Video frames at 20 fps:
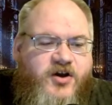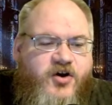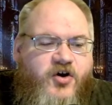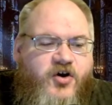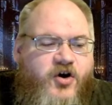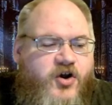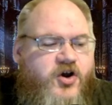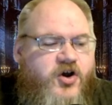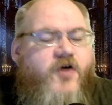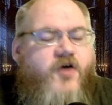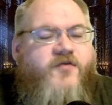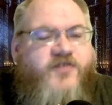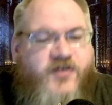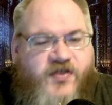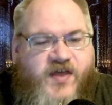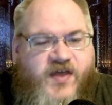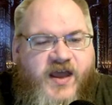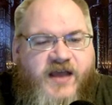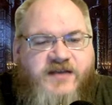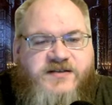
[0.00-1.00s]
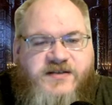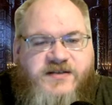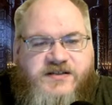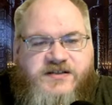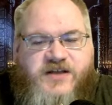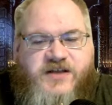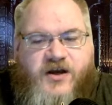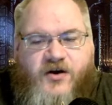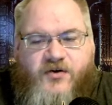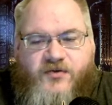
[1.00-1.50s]
hook over things
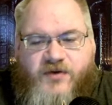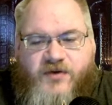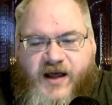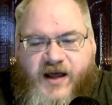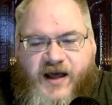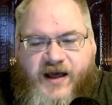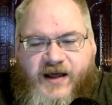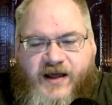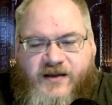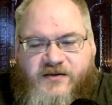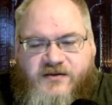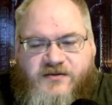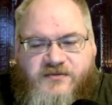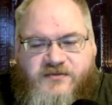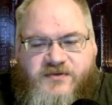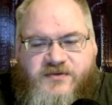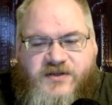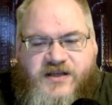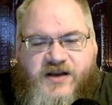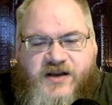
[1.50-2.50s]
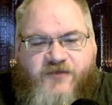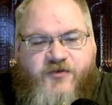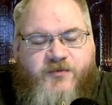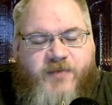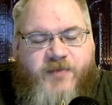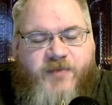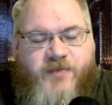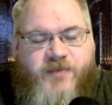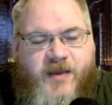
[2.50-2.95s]
so uh, different yeah.